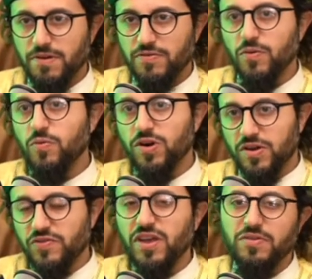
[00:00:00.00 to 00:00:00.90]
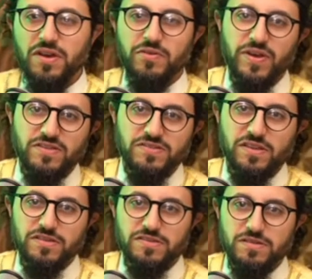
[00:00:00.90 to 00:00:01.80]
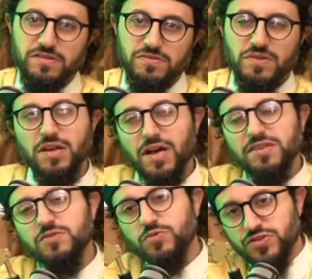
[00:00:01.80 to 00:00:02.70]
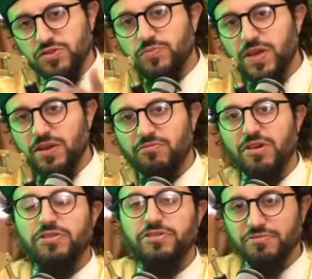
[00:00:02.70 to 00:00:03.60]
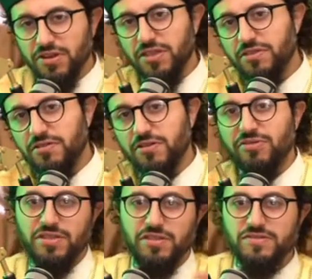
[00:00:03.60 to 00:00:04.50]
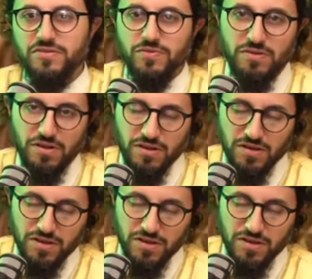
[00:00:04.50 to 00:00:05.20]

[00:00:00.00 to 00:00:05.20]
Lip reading: right? So we're going to see how that affects things. So I think Asr will still be at around 3:30 rather than 2:30.